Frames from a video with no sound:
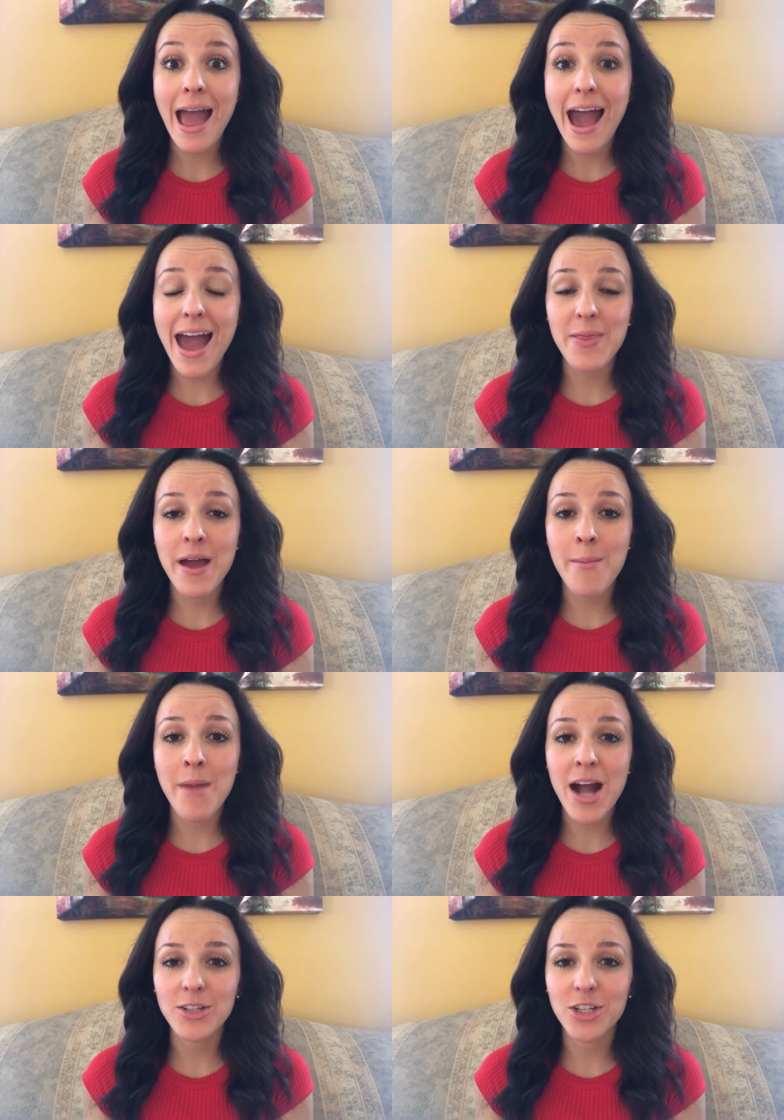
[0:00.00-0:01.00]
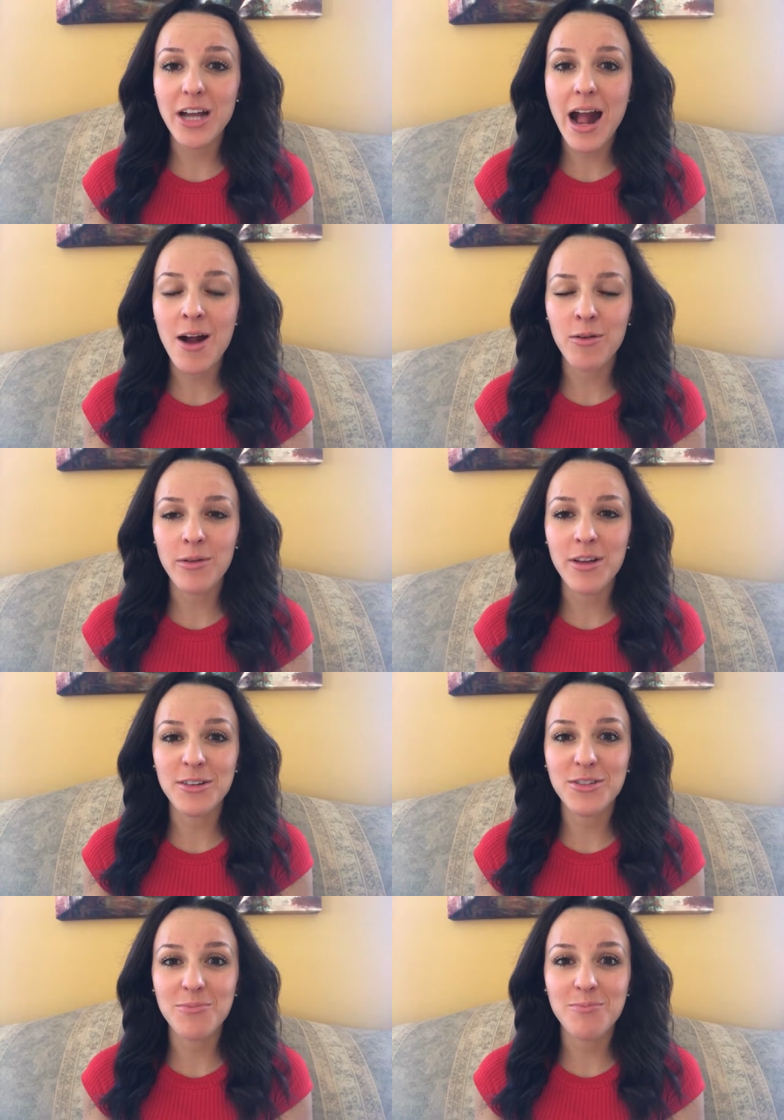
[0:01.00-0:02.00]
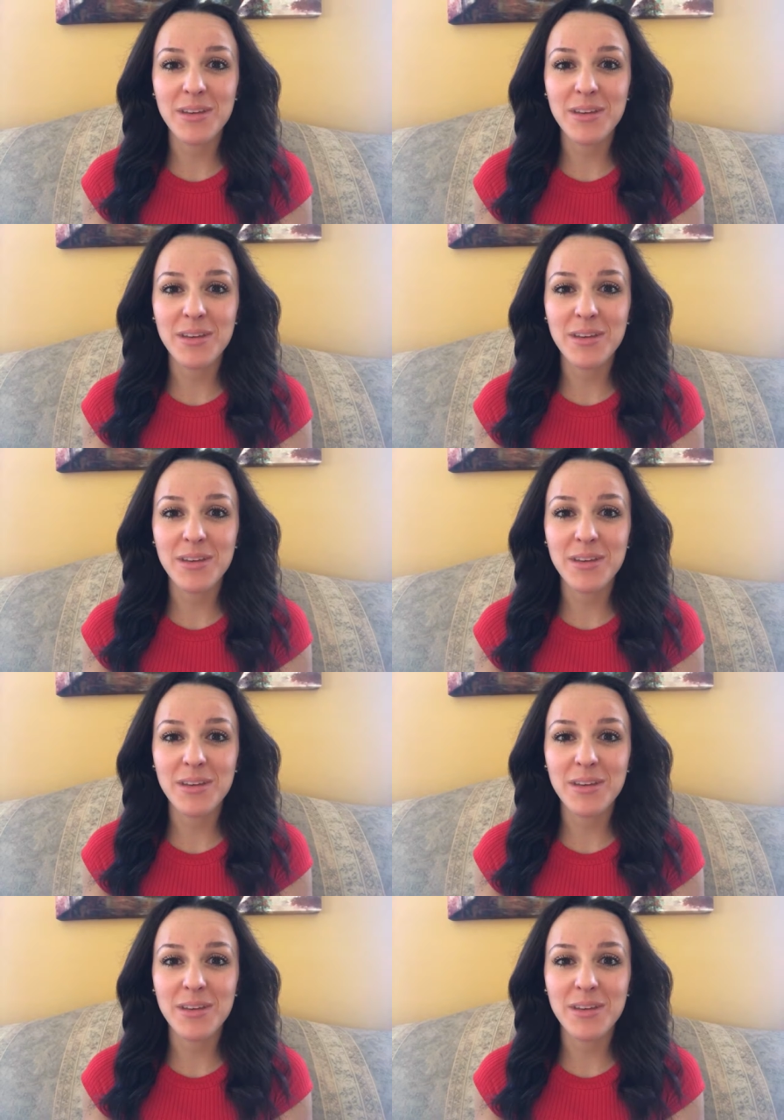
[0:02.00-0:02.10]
At that magic hour, there's